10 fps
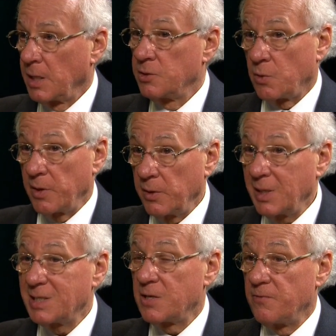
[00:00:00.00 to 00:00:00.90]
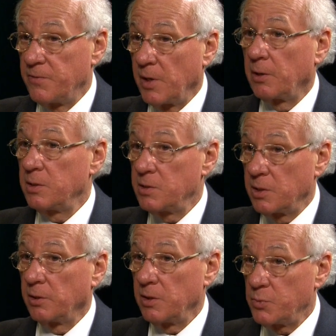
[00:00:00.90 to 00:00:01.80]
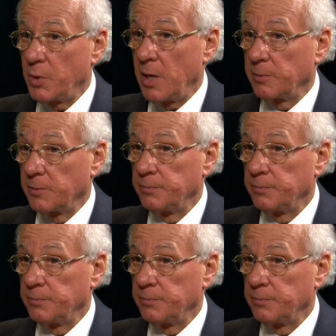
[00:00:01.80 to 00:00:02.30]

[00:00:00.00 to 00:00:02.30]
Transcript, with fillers: So I think it's a very serious problem.